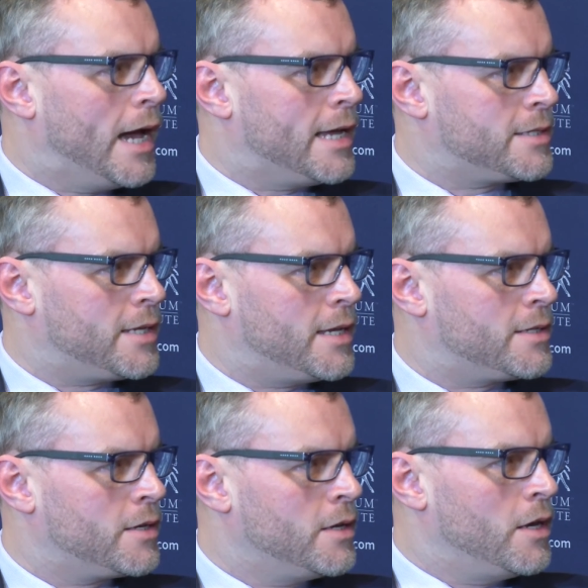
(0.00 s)

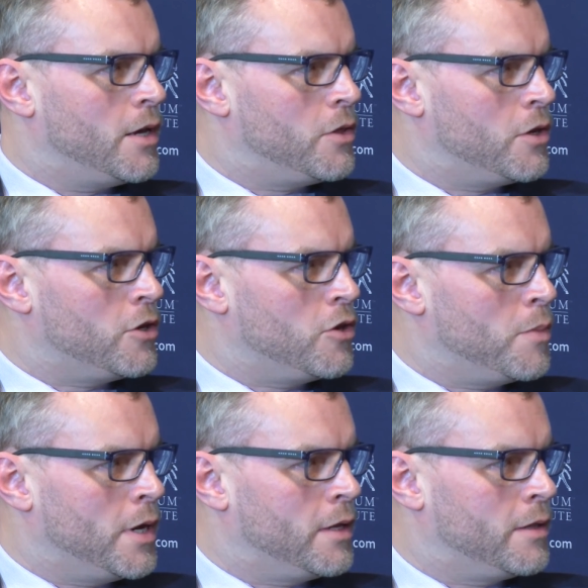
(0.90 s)
assets that you
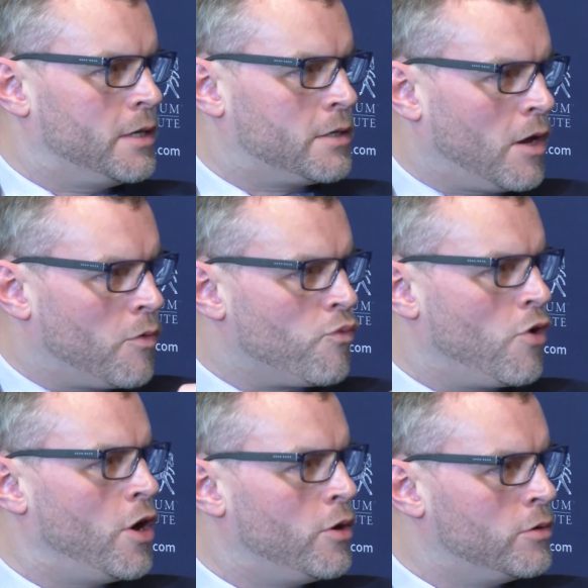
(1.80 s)
mean? These are
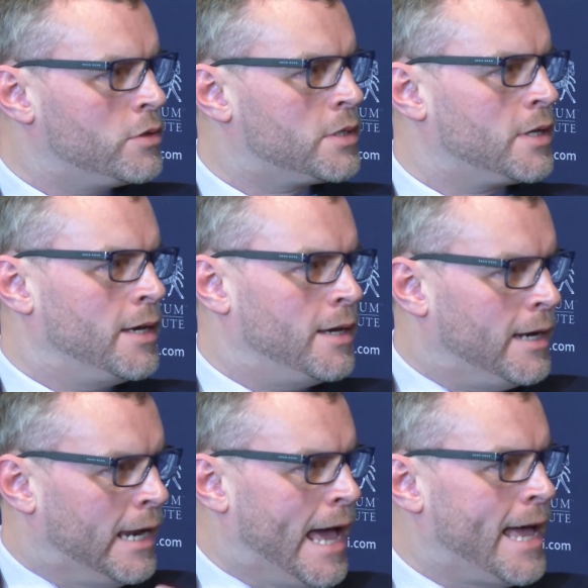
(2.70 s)
roads,
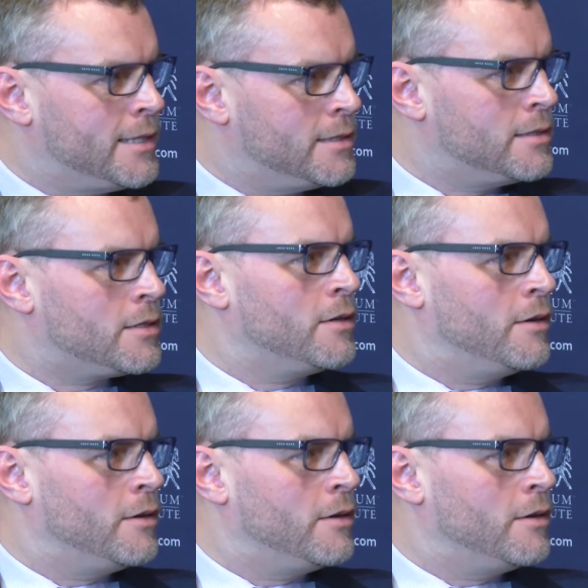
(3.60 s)
land,